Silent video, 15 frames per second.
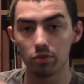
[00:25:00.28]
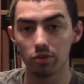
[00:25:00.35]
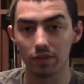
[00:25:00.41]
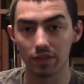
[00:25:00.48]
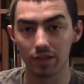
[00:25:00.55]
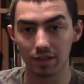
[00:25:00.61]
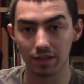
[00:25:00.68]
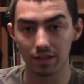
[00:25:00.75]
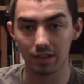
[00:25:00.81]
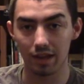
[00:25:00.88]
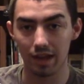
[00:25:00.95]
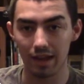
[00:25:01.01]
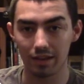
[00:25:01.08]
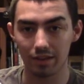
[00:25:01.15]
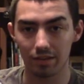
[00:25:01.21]
something like
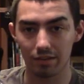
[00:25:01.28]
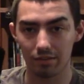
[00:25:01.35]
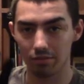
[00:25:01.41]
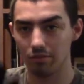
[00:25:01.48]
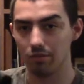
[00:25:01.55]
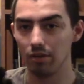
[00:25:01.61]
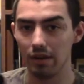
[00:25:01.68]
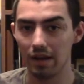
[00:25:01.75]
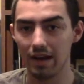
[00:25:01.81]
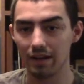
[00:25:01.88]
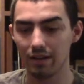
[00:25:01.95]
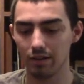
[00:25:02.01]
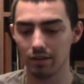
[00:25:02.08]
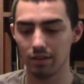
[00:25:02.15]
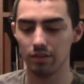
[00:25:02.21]
that,
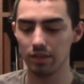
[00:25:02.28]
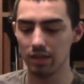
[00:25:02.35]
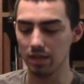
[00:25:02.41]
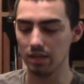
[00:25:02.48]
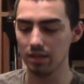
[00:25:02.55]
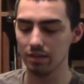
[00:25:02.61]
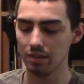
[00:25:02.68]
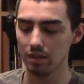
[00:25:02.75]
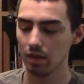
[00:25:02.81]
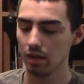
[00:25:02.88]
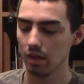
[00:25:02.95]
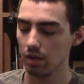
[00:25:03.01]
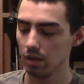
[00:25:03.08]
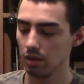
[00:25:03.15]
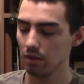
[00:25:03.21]
not these.
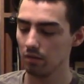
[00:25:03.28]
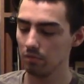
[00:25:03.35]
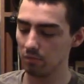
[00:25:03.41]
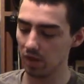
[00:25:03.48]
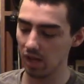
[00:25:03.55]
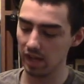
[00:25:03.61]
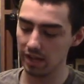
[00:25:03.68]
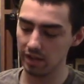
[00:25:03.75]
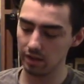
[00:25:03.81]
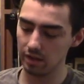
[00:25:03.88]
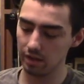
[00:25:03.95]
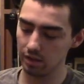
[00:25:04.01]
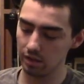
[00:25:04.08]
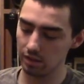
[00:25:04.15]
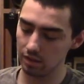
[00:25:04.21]
But,
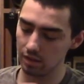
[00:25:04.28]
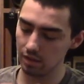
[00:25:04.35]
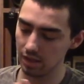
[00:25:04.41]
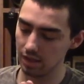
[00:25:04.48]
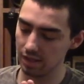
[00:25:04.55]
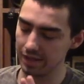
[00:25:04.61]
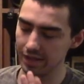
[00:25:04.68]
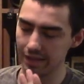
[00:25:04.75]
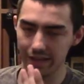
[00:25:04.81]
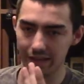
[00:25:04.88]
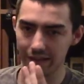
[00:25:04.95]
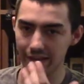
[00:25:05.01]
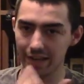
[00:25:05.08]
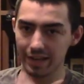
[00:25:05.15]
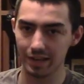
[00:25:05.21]

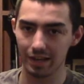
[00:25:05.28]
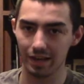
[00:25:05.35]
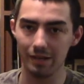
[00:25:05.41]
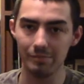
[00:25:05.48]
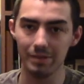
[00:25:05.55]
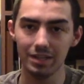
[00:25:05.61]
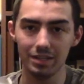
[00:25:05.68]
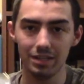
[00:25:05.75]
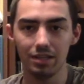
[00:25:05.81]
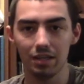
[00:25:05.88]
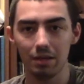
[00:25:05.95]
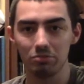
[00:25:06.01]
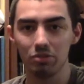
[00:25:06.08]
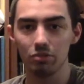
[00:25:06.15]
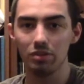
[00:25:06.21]
I might end
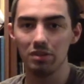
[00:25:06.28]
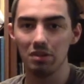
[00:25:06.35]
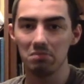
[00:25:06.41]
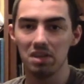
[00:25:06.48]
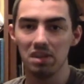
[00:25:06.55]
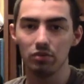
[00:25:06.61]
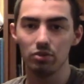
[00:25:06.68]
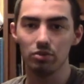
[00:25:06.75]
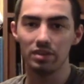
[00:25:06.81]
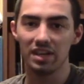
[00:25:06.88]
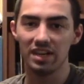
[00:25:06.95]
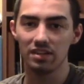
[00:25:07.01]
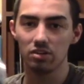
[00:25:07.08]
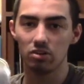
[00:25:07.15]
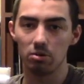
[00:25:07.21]
up doing a medieval
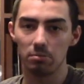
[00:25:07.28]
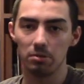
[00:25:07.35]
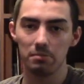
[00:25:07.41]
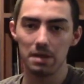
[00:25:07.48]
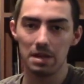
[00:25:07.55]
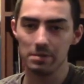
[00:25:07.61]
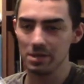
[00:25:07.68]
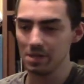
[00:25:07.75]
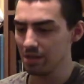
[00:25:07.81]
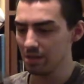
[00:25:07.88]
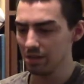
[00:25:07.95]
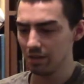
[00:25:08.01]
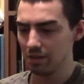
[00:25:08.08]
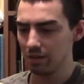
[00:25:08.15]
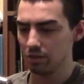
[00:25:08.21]
knight armor, maybe,
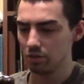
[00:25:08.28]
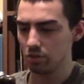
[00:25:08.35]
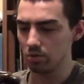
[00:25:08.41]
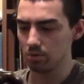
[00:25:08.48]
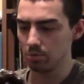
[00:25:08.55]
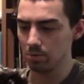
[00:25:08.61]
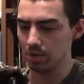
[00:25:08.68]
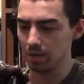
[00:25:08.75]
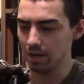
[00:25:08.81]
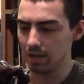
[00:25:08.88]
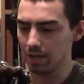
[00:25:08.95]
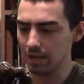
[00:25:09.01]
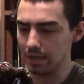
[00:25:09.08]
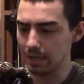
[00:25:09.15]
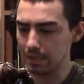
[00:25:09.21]
soon.
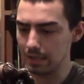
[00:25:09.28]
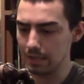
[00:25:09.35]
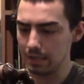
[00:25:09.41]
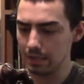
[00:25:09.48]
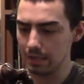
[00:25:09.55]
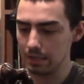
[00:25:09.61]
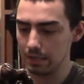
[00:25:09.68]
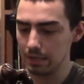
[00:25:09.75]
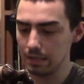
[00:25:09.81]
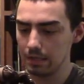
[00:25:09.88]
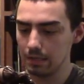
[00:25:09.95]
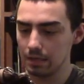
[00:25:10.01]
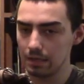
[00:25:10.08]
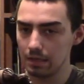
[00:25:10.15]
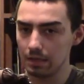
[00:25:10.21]

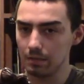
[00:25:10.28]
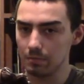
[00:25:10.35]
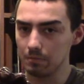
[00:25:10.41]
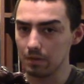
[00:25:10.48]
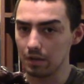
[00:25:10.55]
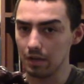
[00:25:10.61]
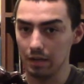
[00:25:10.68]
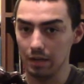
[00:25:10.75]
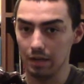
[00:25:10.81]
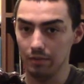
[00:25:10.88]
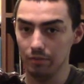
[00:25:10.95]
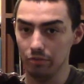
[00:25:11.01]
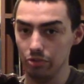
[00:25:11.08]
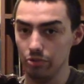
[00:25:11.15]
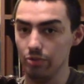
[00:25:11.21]
Because I'm kind
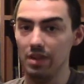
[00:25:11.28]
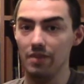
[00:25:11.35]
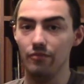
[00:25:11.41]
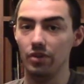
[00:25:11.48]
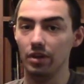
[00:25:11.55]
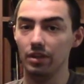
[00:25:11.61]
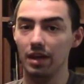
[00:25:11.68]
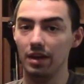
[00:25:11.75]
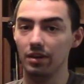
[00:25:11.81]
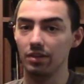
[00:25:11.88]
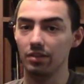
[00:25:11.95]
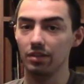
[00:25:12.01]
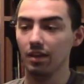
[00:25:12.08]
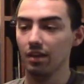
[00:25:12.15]
of a little iffy on that, because